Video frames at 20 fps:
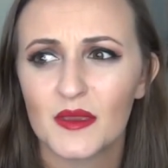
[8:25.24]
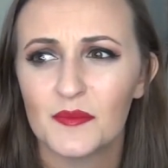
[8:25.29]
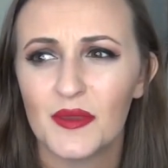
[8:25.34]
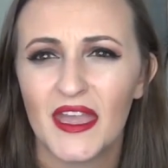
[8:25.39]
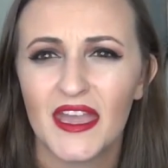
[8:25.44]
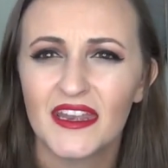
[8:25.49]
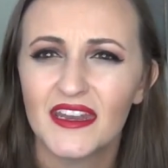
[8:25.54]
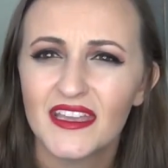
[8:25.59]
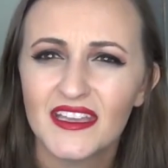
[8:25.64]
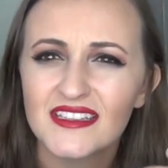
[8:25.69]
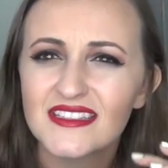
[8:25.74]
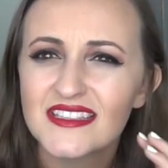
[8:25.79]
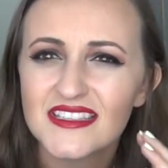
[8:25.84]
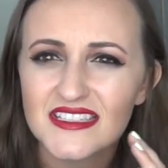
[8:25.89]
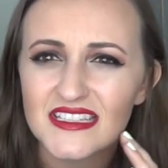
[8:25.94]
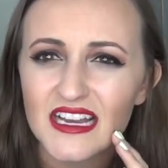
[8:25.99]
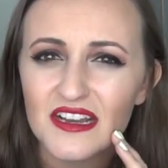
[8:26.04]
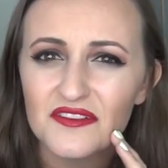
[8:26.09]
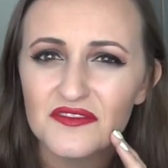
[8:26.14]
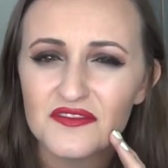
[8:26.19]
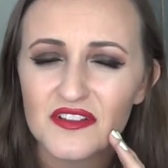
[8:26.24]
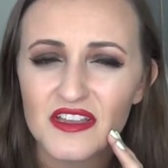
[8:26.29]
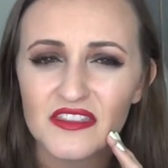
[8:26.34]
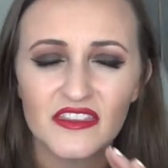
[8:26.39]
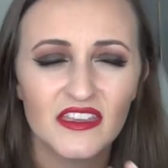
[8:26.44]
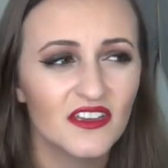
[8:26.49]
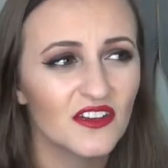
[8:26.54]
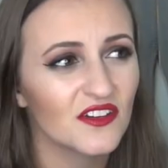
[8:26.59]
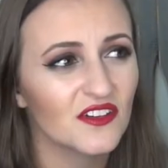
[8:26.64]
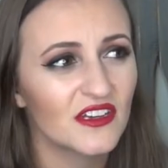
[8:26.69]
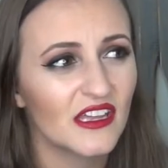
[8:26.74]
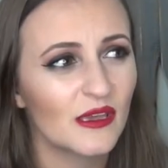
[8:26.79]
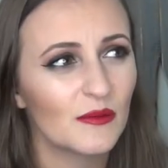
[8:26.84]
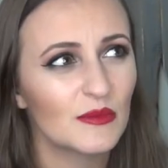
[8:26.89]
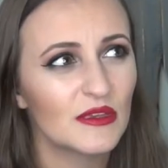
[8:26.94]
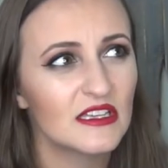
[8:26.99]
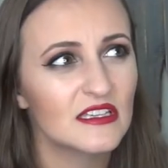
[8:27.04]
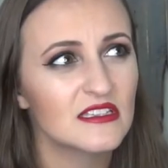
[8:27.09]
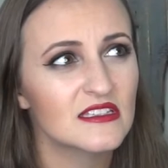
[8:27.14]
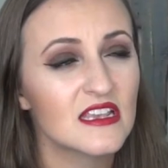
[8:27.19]
Panning and Stuff, I think her name
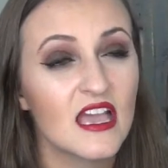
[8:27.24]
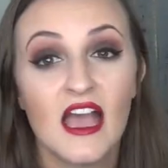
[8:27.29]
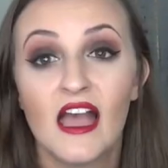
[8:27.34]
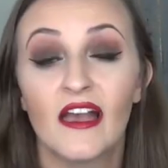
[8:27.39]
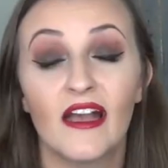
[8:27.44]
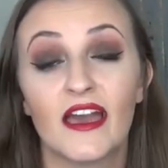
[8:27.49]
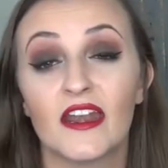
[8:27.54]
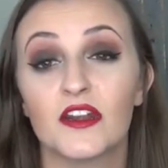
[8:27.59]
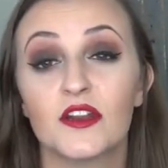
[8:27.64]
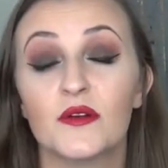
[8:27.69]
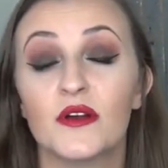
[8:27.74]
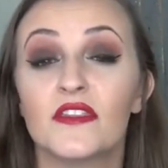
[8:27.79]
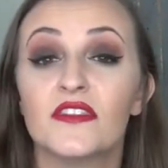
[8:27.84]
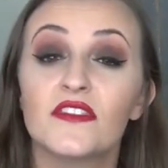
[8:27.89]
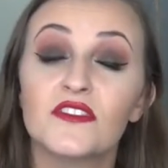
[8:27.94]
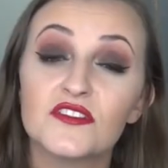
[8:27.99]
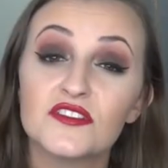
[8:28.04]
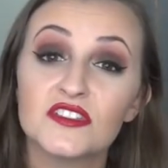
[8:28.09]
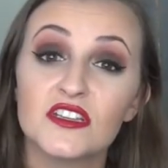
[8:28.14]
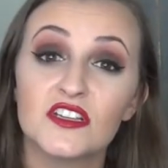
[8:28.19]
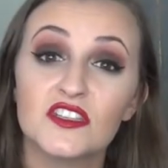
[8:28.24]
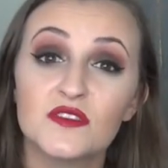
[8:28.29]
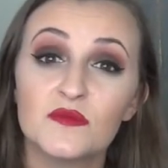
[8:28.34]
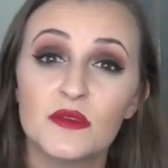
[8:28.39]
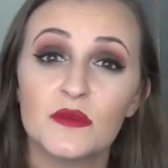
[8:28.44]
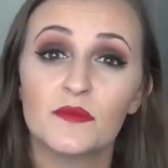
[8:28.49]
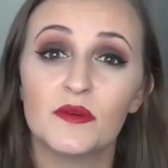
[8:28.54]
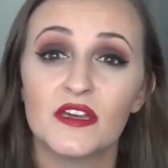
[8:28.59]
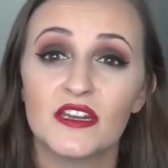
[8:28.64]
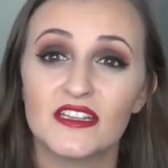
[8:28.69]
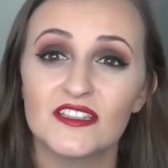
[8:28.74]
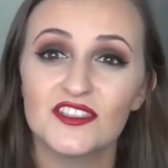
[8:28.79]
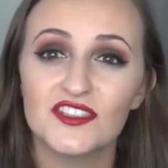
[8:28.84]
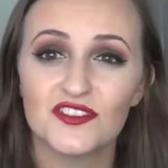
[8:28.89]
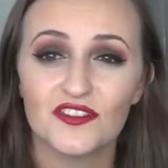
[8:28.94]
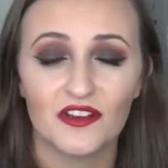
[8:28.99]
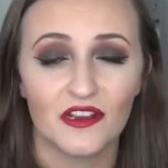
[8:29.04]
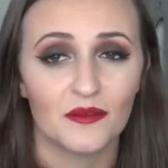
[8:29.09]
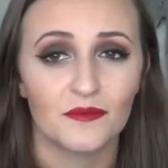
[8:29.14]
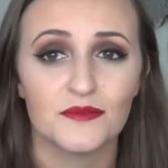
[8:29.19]
is. I don't know. And then there's tons of people on
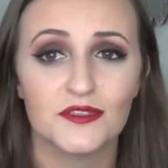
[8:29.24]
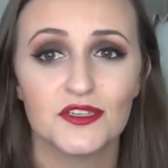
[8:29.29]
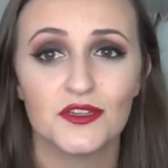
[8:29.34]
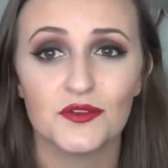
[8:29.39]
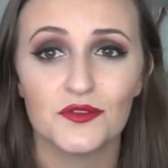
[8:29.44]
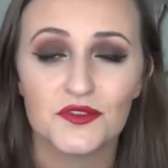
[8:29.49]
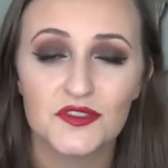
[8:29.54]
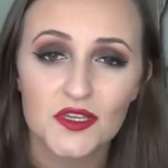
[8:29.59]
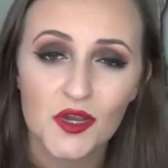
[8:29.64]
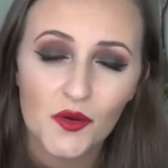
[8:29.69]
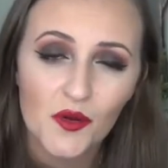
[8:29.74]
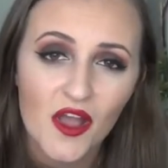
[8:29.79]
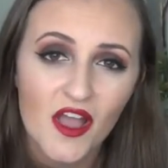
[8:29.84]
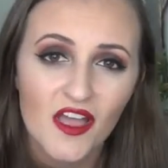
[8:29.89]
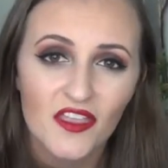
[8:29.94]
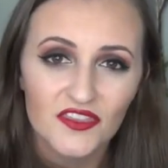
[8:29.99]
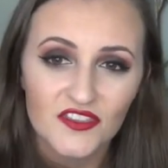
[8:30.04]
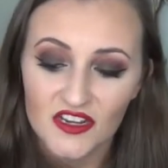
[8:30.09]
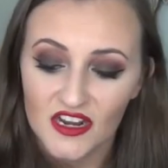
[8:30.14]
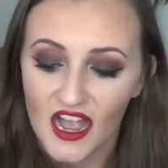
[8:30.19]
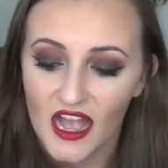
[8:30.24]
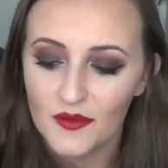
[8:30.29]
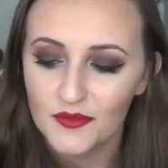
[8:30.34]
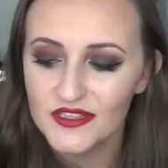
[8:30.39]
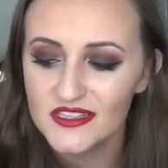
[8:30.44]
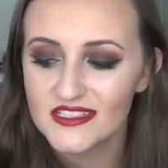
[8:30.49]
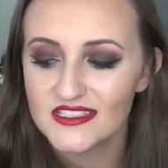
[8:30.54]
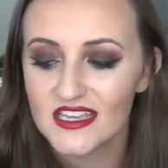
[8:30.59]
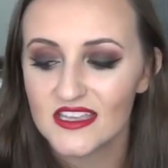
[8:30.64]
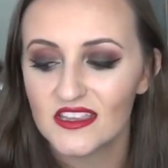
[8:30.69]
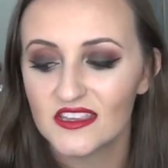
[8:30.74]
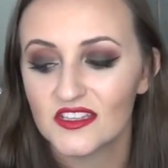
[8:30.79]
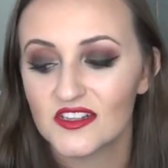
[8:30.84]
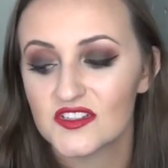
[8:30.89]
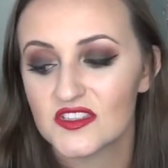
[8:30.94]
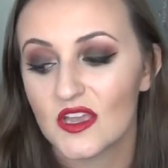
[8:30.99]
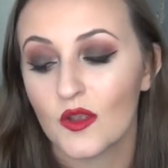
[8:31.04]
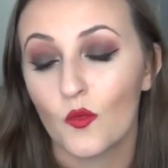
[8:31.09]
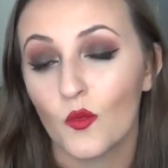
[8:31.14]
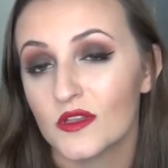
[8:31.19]
Instagram too. So there, I wouldn't say that
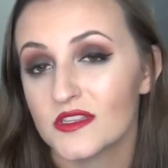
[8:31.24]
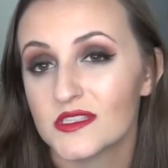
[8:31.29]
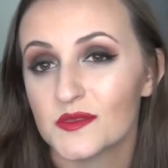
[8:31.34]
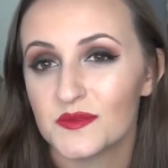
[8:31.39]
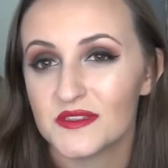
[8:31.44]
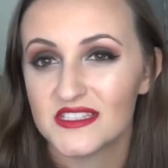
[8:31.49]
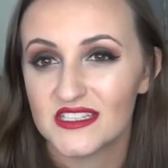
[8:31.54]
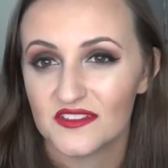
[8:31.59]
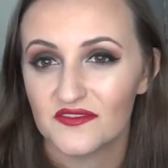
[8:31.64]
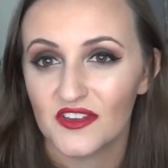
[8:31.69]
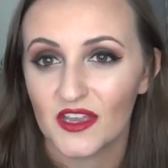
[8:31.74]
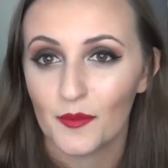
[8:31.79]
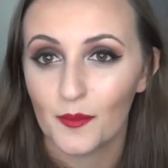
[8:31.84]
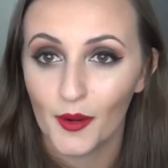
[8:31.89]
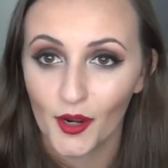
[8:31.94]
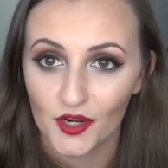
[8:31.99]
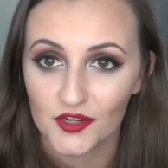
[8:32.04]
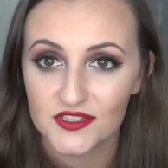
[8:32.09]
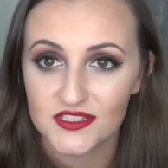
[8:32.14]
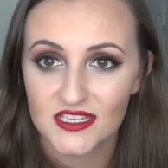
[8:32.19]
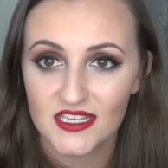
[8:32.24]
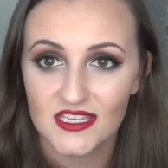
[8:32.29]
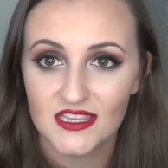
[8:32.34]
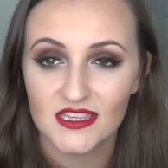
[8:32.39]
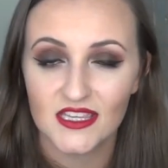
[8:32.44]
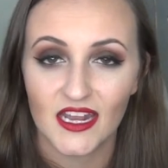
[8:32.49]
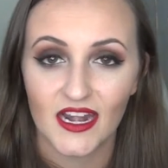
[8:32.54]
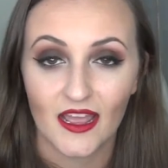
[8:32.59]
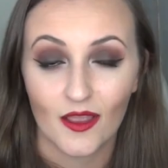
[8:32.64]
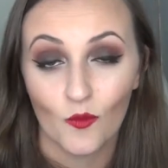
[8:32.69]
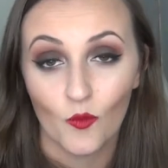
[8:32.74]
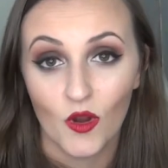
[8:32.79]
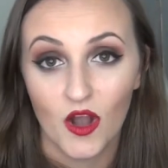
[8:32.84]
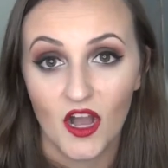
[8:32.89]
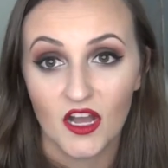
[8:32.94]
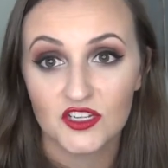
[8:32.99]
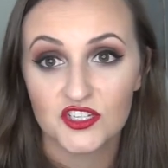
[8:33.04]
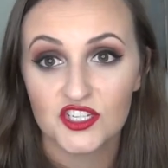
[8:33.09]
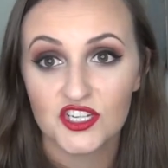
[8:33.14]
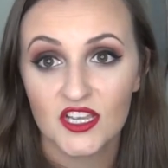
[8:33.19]
there's like one specific person that I
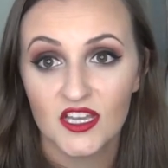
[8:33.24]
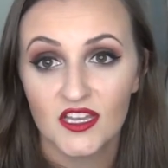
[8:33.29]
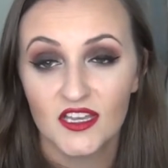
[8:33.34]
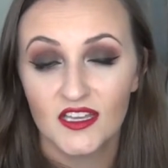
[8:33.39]
watch